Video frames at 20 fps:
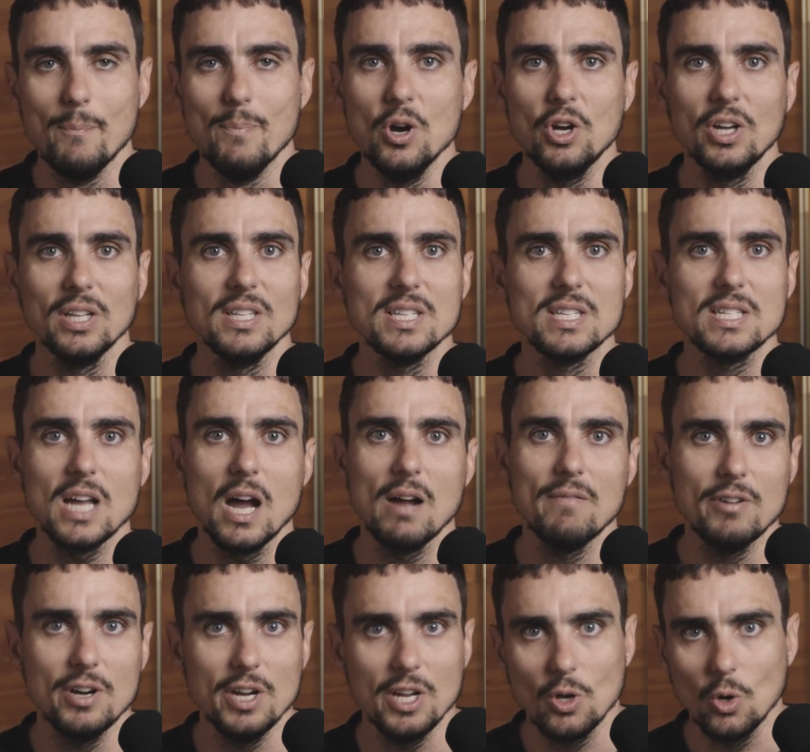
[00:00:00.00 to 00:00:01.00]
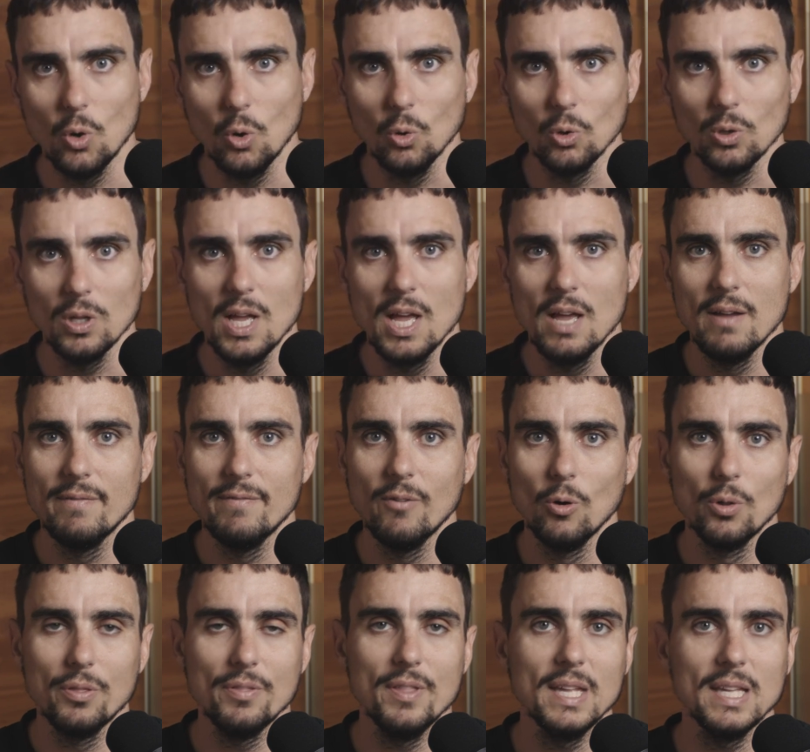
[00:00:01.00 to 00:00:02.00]
book a discovery call.
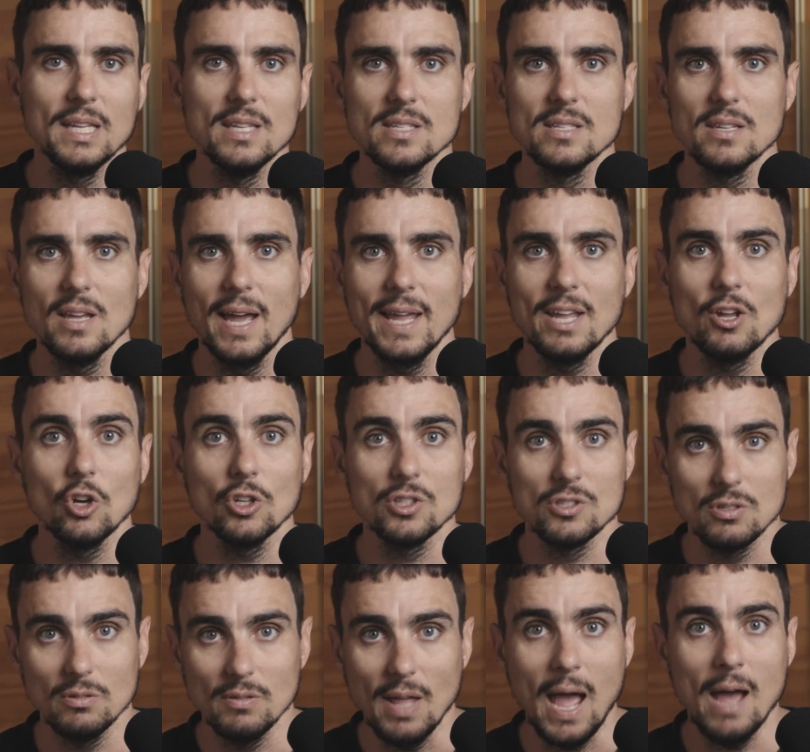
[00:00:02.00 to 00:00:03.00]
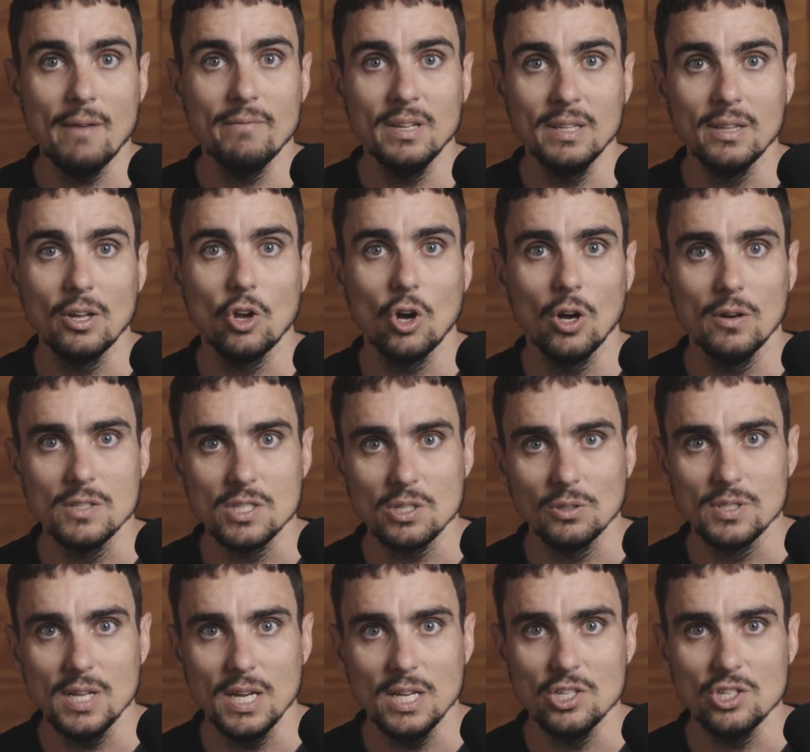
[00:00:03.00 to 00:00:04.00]
Fourth thing is having the
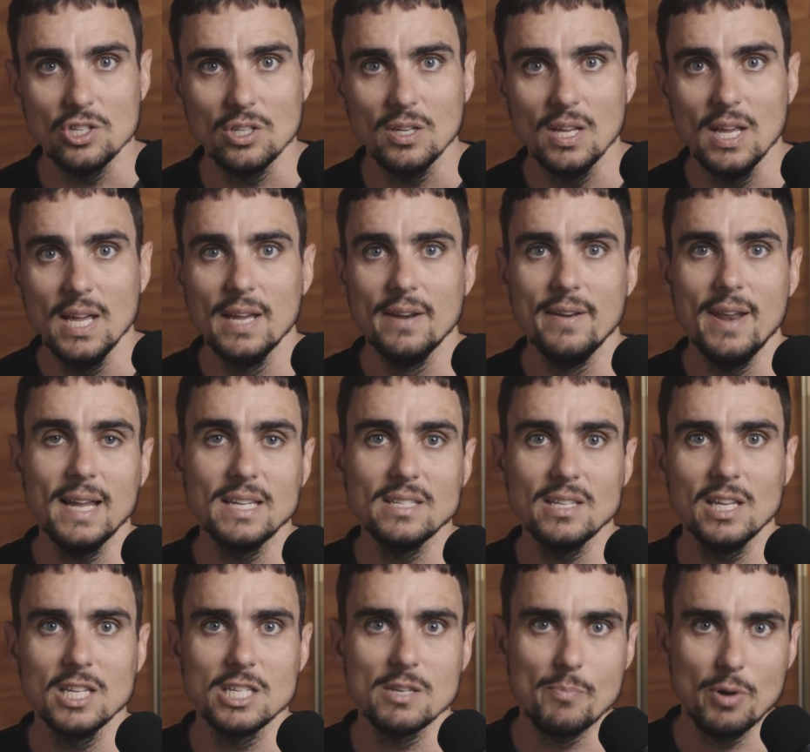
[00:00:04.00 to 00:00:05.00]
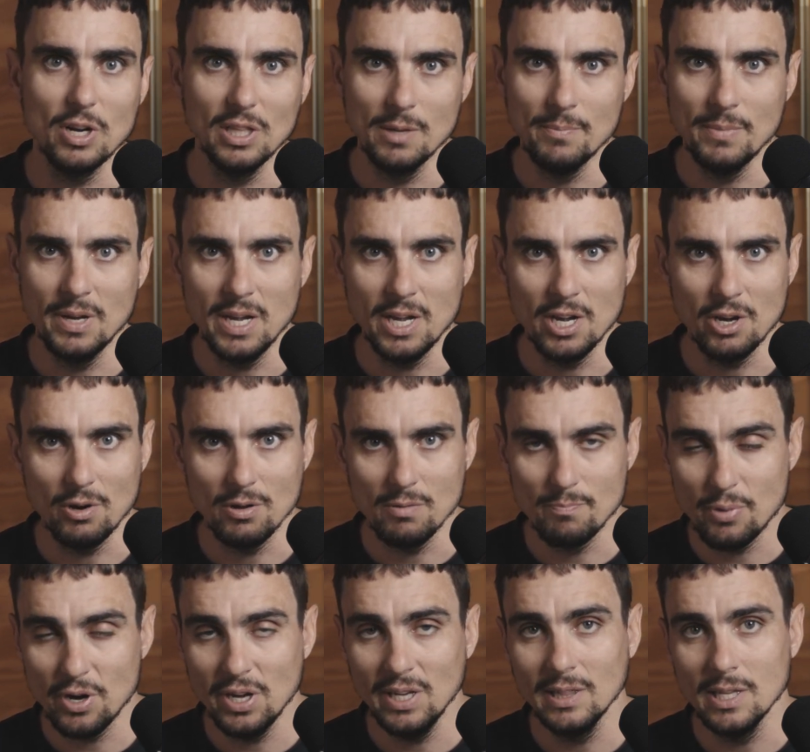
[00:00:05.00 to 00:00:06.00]
consultation. Next thing is a
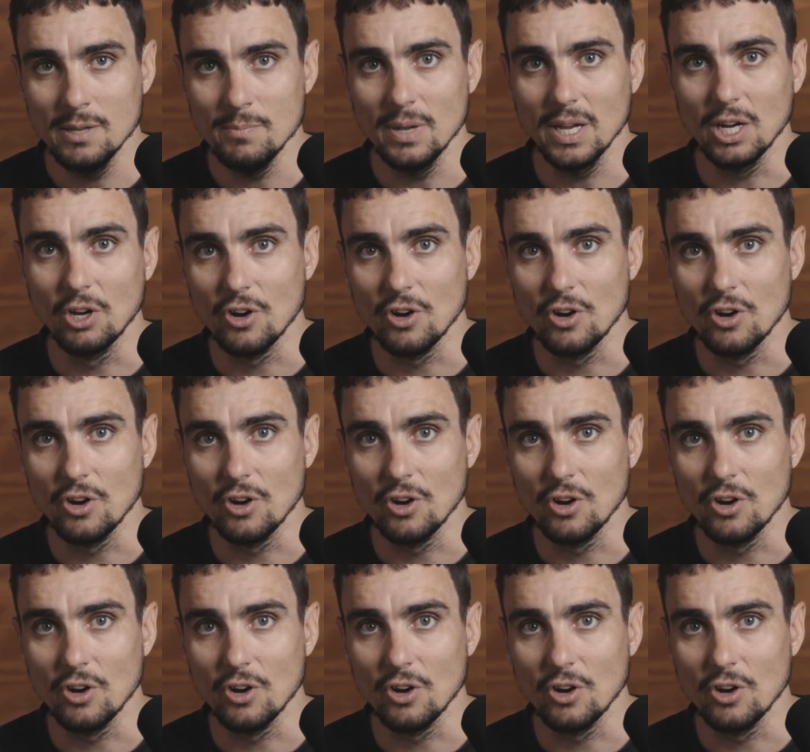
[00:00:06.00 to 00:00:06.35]
prelim